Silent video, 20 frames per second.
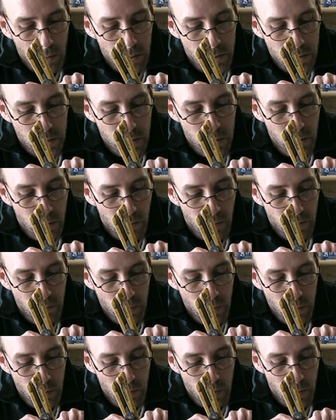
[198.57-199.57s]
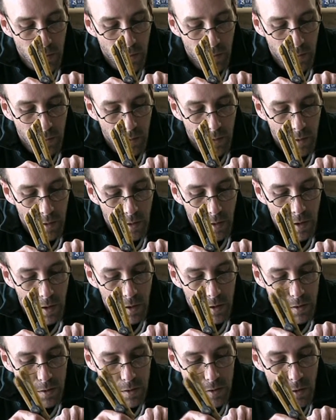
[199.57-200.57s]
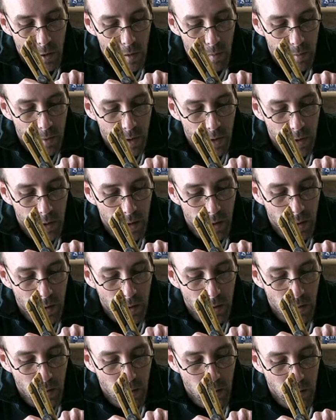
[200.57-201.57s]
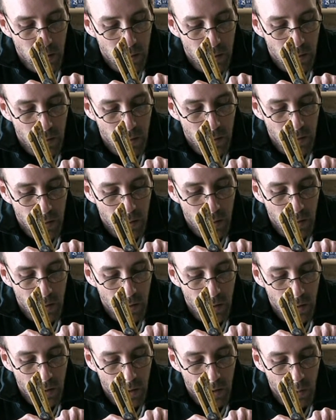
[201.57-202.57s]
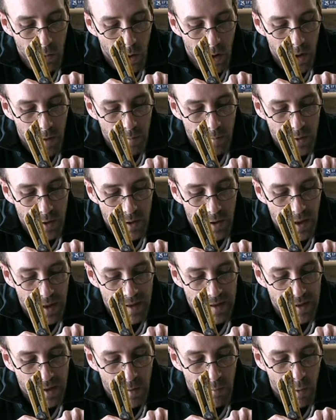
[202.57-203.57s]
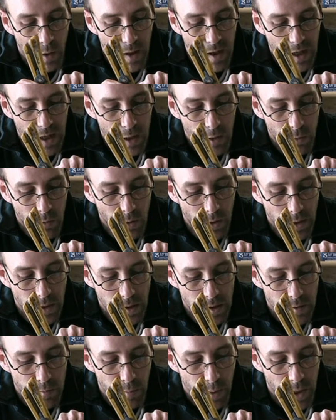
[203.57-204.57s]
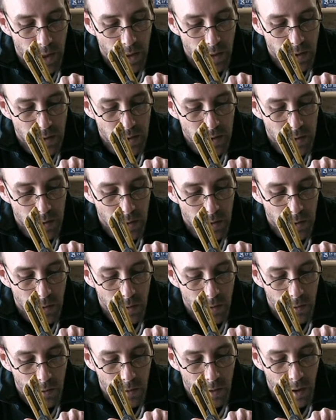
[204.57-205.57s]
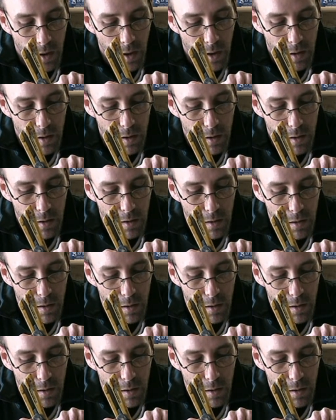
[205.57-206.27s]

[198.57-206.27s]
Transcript: I'll just do a few here, because normally, you want them somewhat equally spaced. Okay.